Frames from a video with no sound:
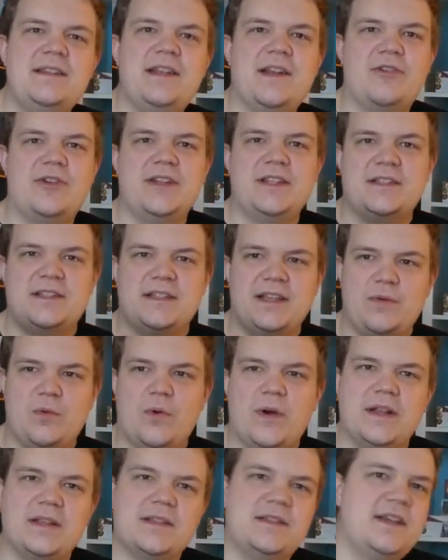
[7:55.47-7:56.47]
There is a
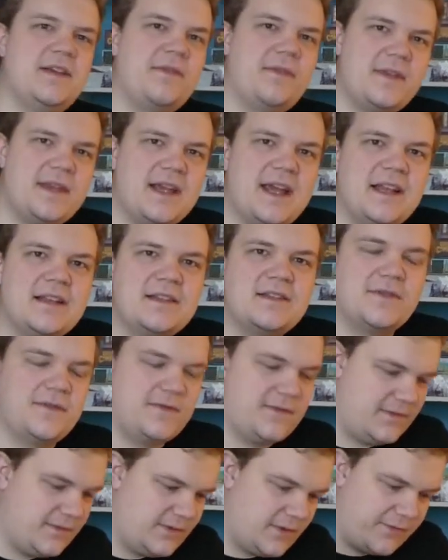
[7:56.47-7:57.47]
1 in 6 chance
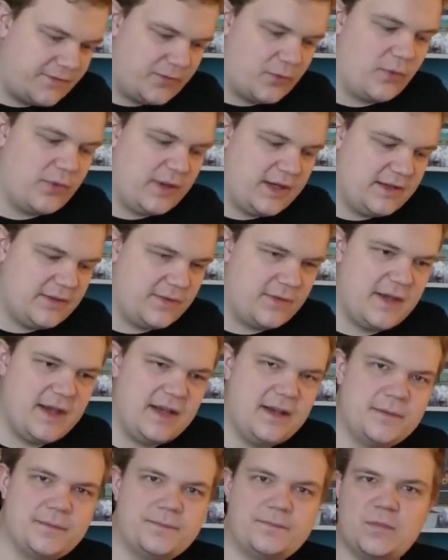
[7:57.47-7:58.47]
of rolling the
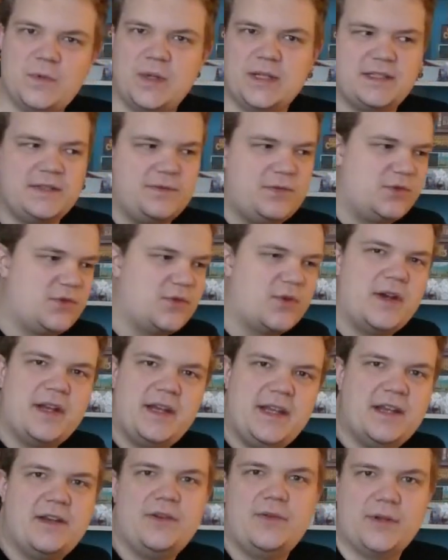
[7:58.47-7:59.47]
thing. Plus if you draw
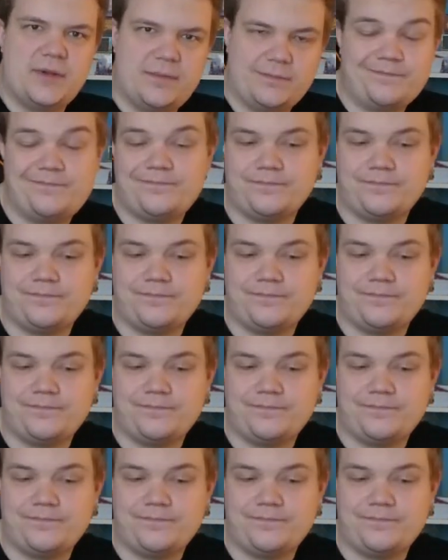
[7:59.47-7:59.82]
in here you could.